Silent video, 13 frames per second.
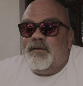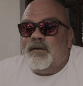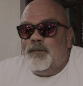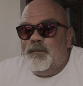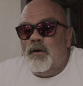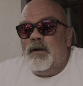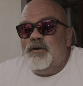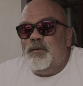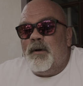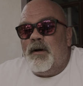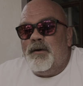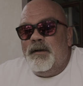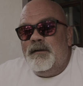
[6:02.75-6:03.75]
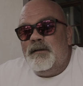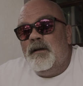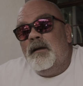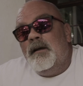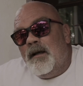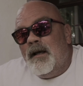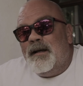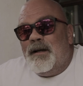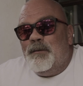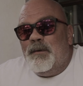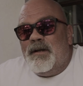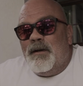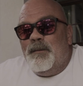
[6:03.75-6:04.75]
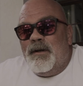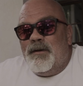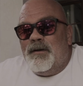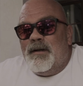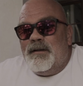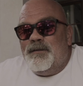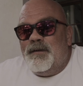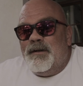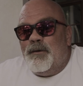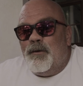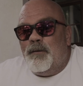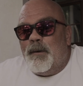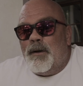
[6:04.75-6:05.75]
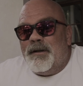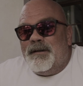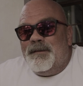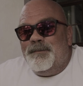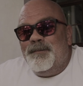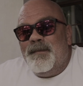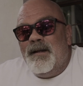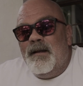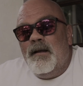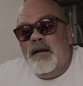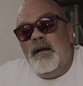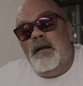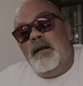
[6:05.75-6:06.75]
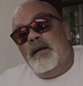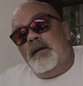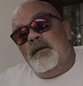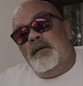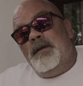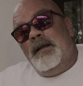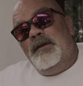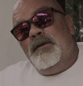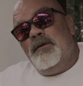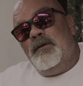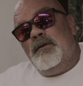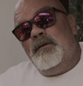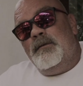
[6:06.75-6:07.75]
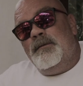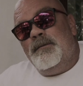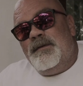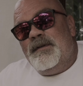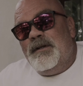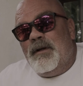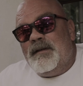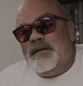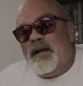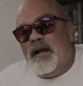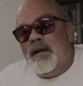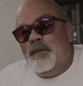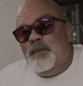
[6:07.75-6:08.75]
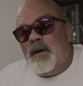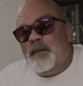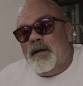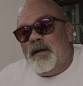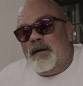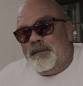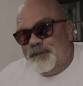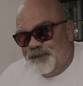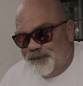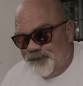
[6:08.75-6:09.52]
some knowledge about it, and then we can make a nice video about it. Thank you. See you next time. Bye bye.